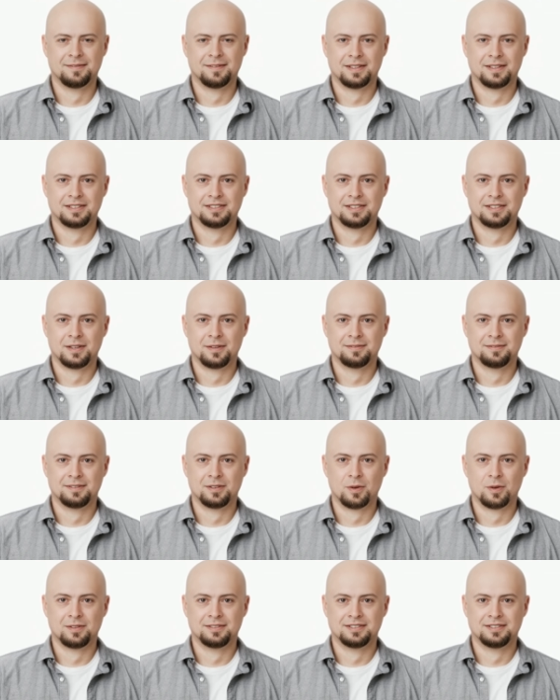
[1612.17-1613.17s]
The stone
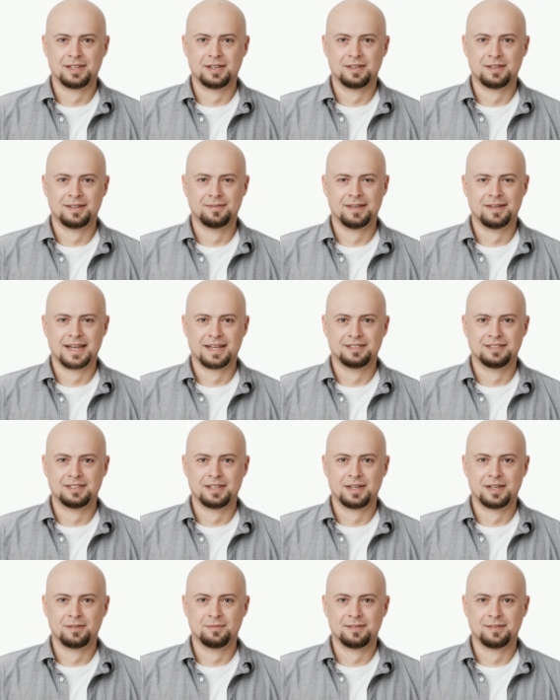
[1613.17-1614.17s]
door slowly began
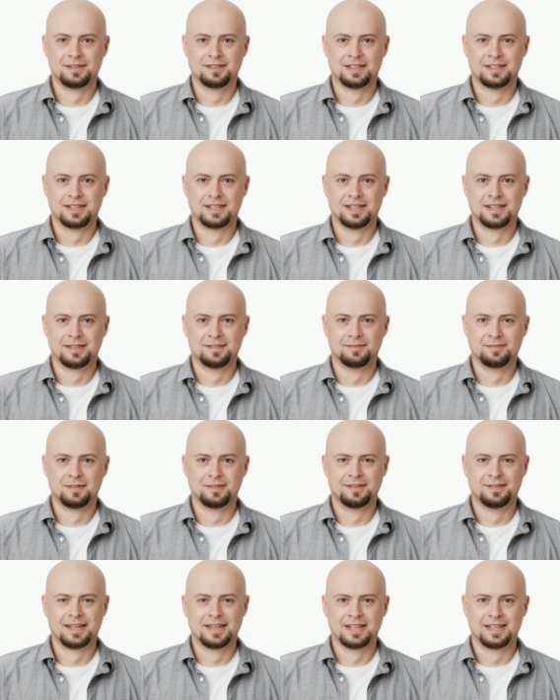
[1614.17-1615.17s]
to open,
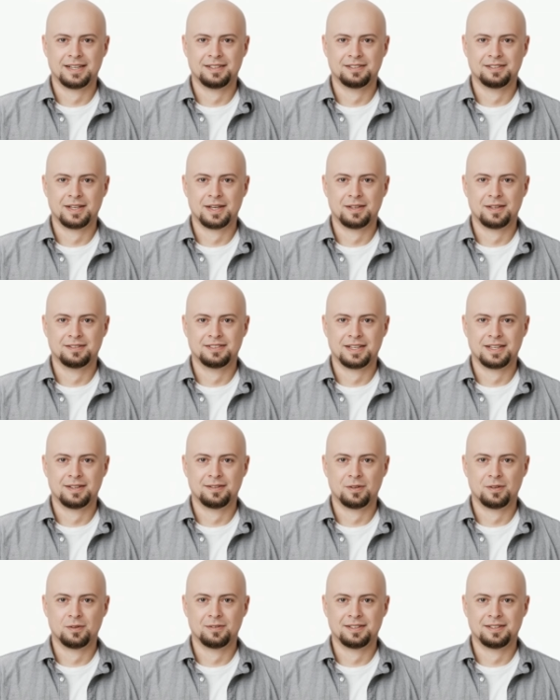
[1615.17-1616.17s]
revealing a dark
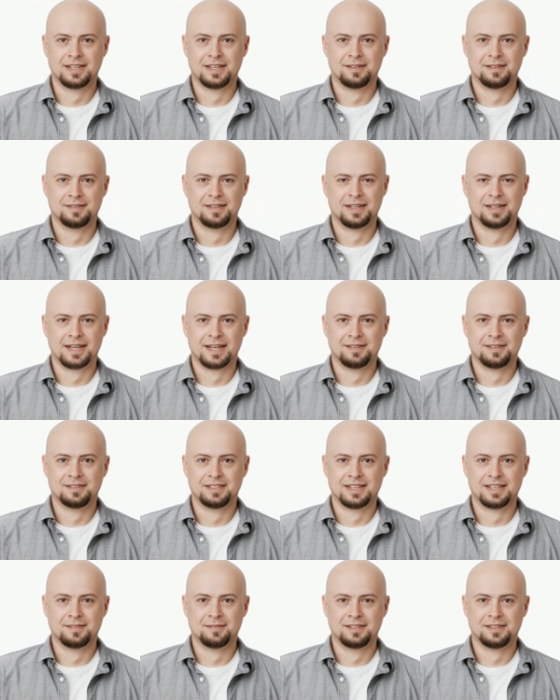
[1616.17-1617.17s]
tunnel that led
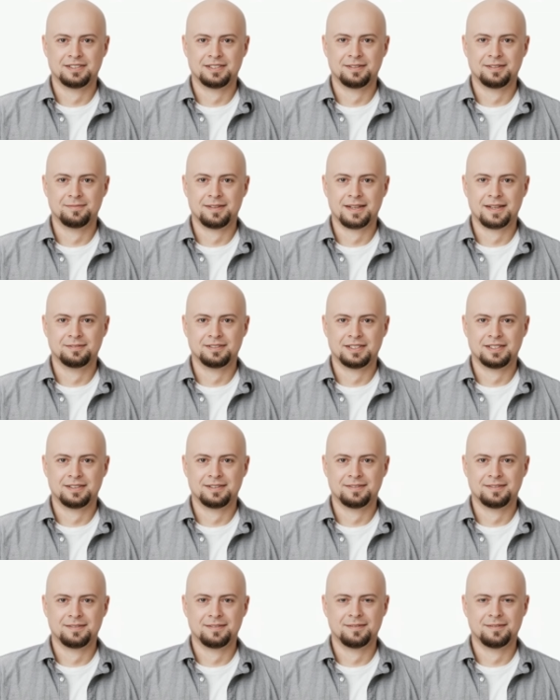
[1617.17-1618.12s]
deep into the mountain.